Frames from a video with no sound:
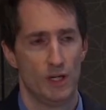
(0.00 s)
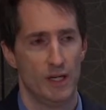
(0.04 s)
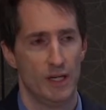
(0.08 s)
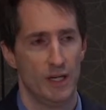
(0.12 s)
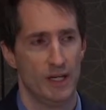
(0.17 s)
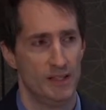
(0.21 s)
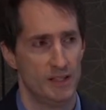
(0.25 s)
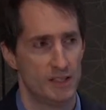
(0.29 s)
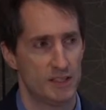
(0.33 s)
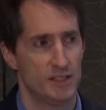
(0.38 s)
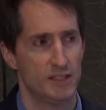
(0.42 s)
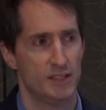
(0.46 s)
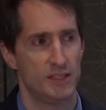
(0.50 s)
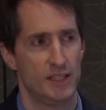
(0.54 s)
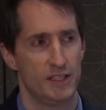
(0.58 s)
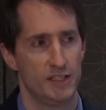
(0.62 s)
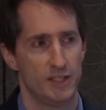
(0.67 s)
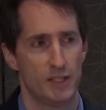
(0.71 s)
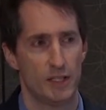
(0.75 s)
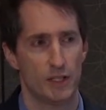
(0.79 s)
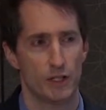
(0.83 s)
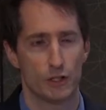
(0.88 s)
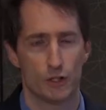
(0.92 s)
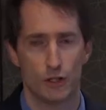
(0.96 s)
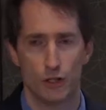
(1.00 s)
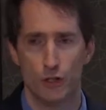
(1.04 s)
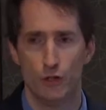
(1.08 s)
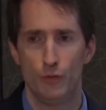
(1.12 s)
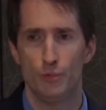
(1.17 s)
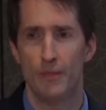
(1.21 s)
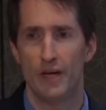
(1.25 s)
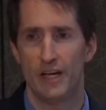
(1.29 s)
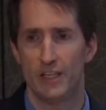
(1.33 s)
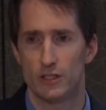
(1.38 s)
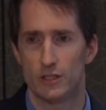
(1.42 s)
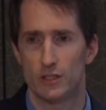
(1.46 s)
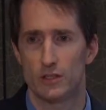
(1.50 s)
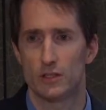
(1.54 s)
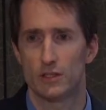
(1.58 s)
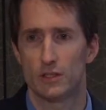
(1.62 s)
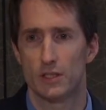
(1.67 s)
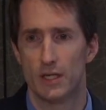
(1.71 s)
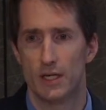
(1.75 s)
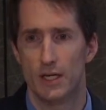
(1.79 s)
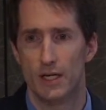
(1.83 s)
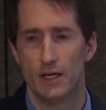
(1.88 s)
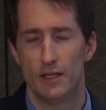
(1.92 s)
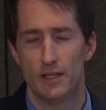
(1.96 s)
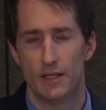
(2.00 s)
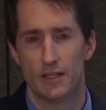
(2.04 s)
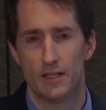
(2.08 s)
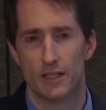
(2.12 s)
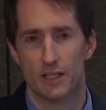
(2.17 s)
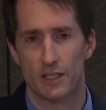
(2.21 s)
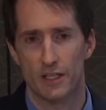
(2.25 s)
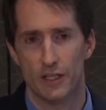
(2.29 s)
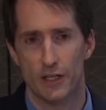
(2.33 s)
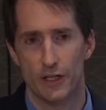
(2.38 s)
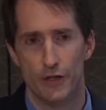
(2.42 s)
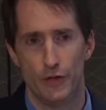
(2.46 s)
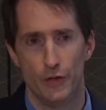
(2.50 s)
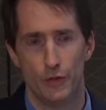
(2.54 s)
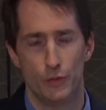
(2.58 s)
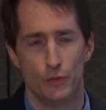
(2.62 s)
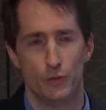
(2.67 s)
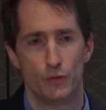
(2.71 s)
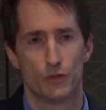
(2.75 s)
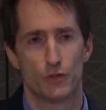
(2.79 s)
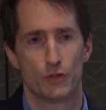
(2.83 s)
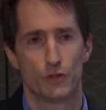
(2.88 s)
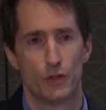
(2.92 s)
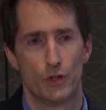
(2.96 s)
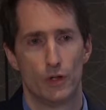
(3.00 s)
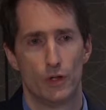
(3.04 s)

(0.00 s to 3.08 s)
in this disease, there are two measures that they're going to use